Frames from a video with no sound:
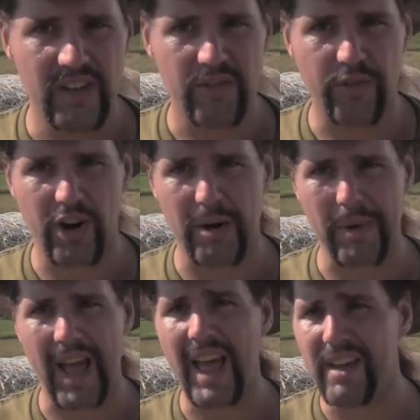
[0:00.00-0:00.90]
from
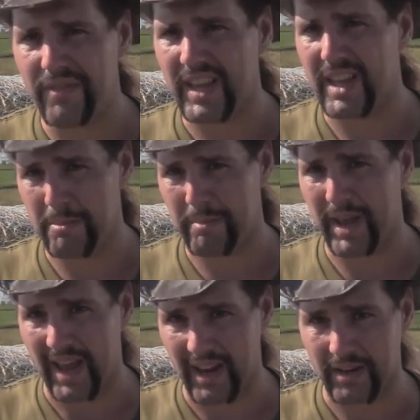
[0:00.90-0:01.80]
heavy
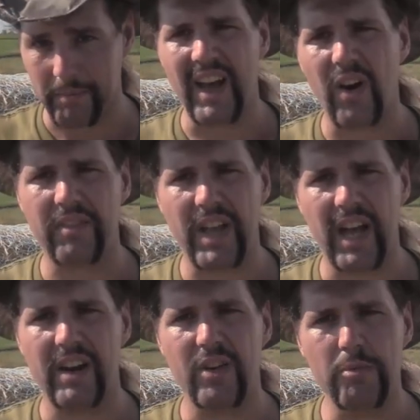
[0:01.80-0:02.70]
impact. Now, I've
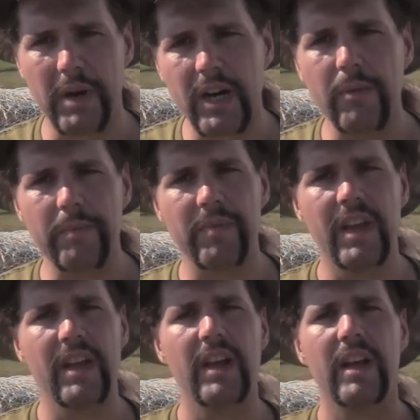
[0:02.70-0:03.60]
got a new bow.
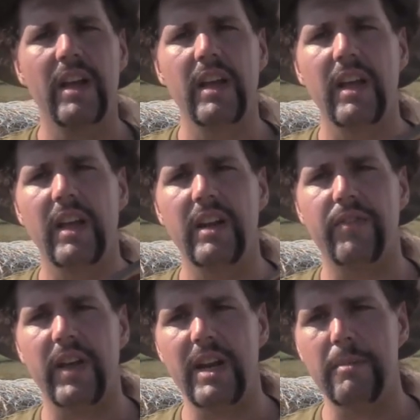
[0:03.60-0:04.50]
And
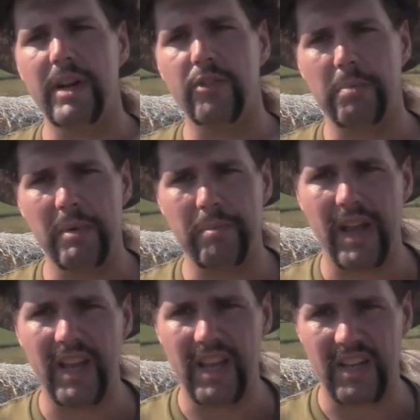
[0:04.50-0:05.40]
if anybody's been
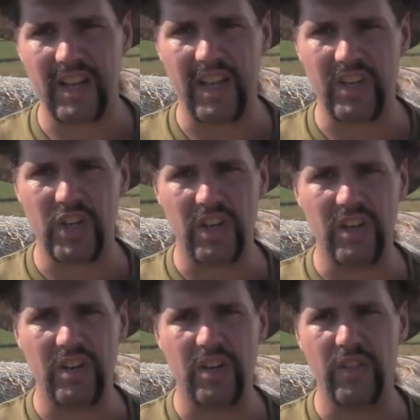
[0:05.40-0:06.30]
paying
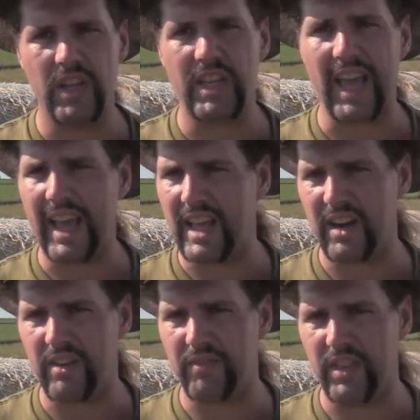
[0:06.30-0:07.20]
attention to the
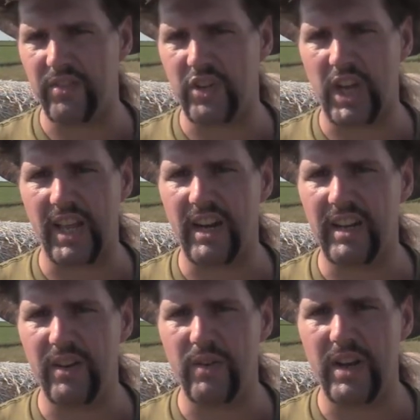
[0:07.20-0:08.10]
canon of this channel,
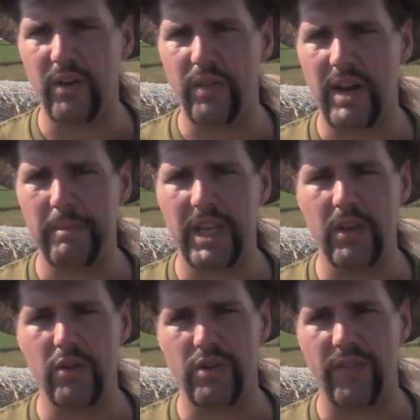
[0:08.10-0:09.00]
you know that I'm a
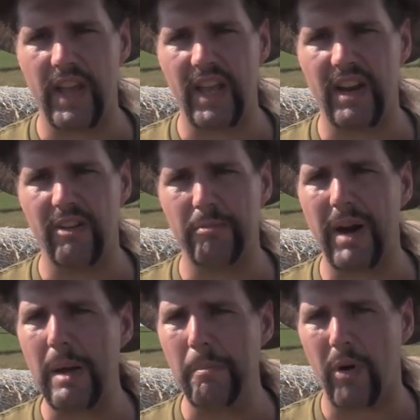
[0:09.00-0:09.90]
huge fan of
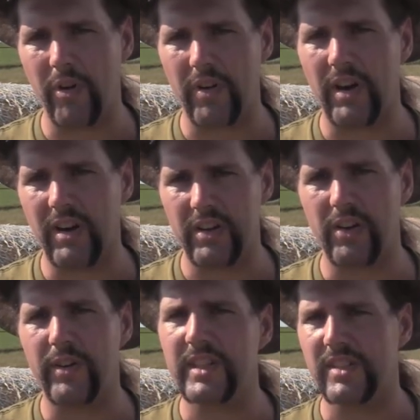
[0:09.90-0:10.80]
my Martin
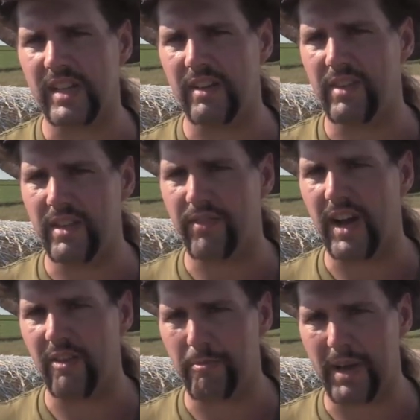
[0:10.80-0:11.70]
Hunter in
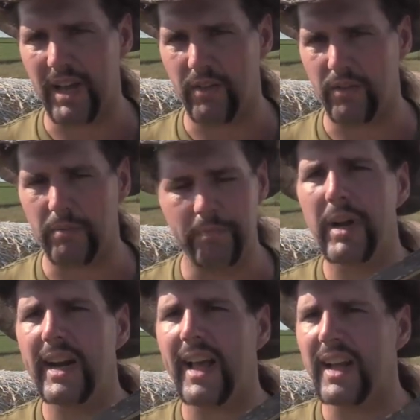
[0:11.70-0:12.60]
75 pounds.
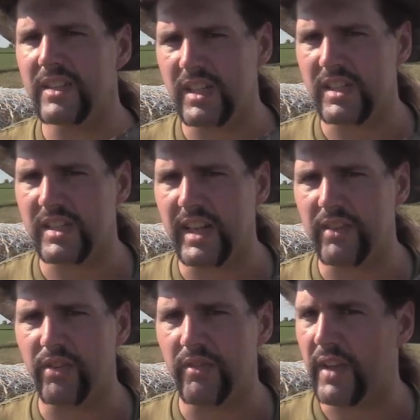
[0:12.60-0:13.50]
But it has its
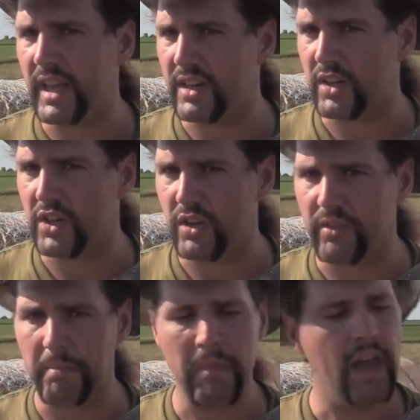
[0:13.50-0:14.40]
disadvantages,